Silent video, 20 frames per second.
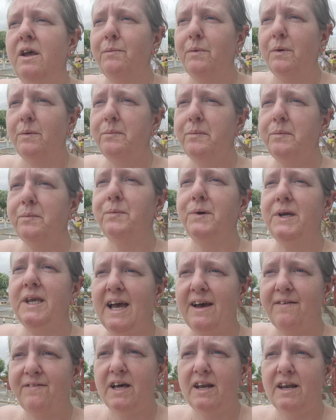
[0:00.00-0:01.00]
when we
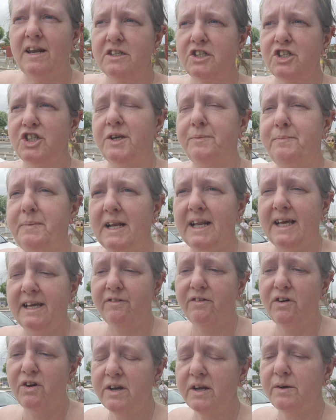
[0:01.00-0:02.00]
have our lunch a bit
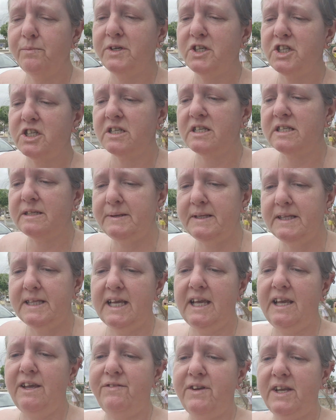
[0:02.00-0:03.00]
later on and we're just going to spend
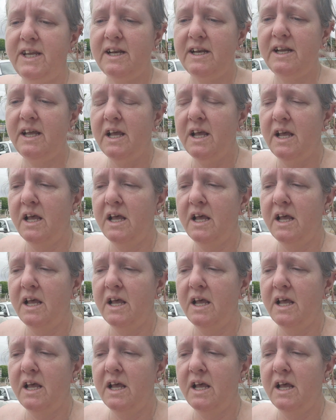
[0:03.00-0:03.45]
the evening